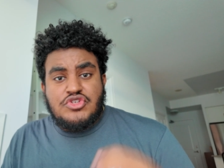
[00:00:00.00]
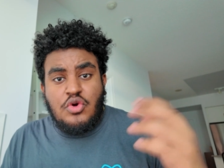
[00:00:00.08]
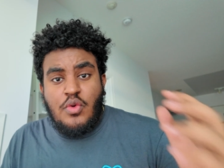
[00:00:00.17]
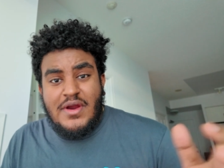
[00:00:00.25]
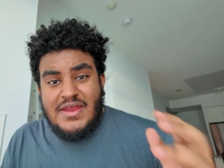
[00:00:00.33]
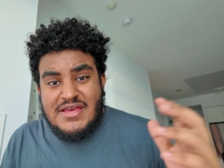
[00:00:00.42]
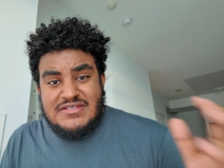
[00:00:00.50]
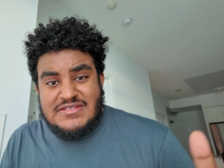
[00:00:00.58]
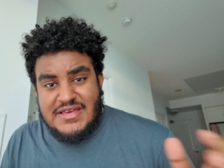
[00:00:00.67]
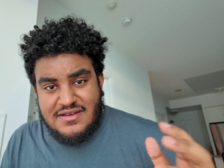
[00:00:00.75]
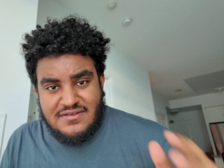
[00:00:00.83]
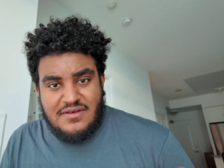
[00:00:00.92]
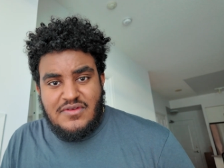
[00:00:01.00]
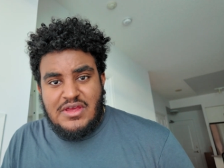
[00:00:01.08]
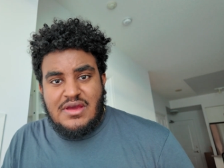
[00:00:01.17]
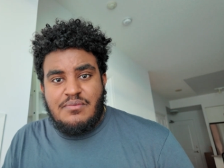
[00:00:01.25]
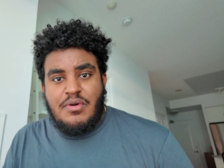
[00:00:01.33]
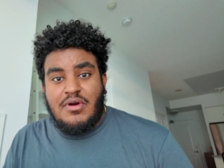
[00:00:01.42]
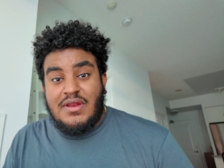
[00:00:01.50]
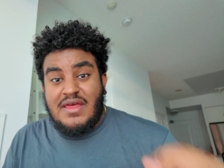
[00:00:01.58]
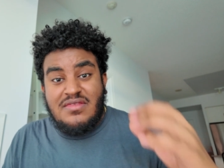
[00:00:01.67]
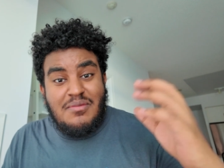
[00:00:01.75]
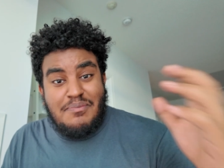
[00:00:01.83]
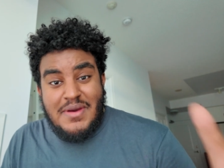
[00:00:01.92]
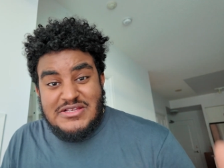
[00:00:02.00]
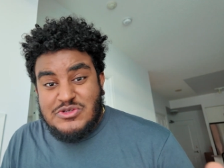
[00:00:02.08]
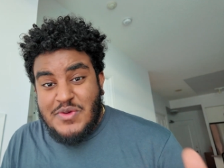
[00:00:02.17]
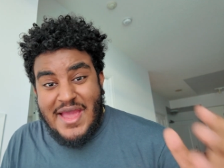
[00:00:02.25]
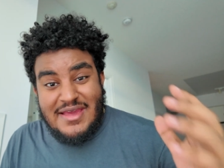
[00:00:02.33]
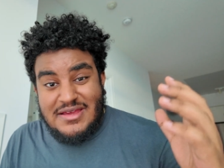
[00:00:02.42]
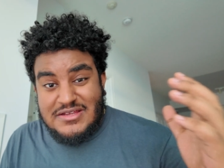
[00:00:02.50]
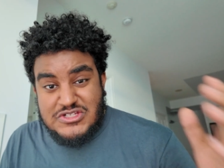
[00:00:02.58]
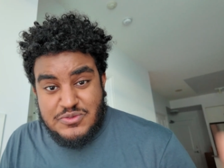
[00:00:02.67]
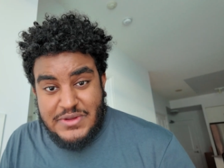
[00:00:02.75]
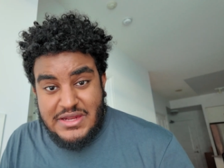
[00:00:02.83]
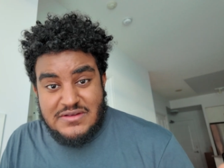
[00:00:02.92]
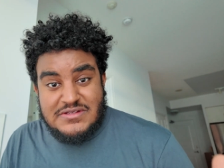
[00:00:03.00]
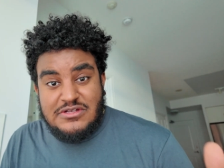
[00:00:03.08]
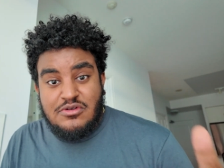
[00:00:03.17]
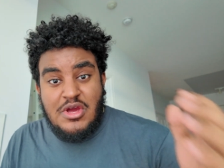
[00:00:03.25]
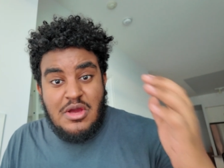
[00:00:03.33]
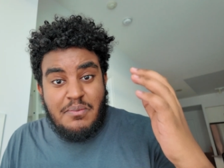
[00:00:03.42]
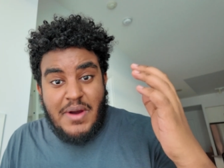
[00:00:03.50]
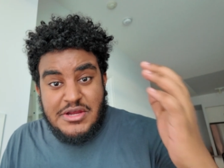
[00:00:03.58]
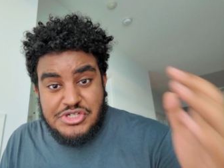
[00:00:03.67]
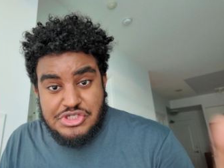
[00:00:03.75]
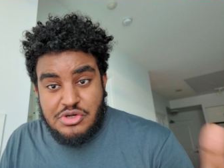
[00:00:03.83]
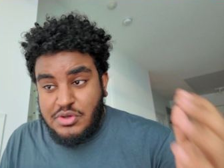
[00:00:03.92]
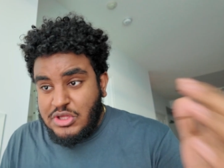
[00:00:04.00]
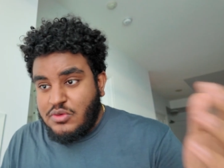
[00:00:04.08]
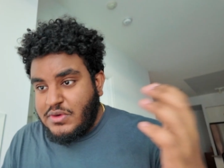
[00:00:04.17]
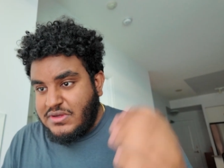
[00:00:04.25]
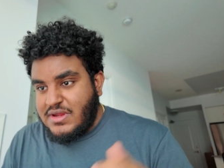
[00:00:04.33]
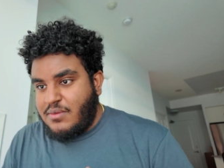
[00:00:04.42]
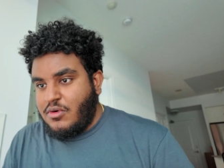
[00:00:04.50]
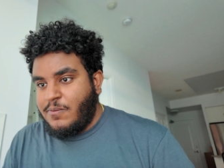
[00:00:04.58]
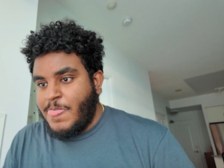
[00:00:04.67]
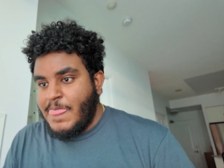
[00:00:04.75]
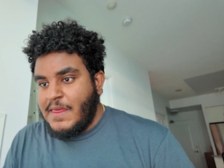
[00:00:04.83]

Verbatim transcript: So what is the activity component? And the best way I can explain it to you by showing you a demo.